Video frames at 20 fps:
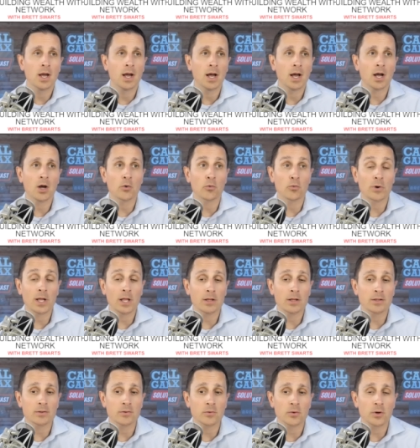
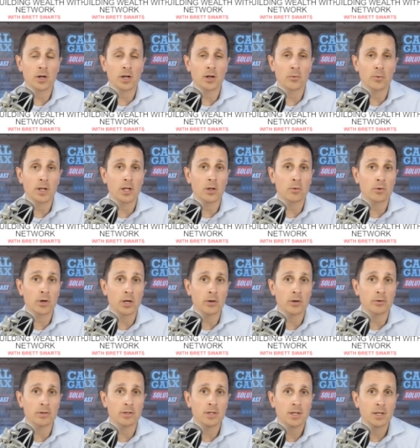
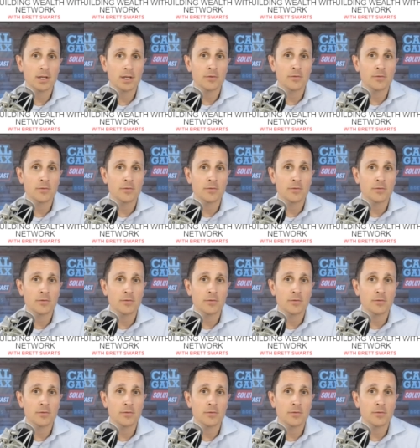railroad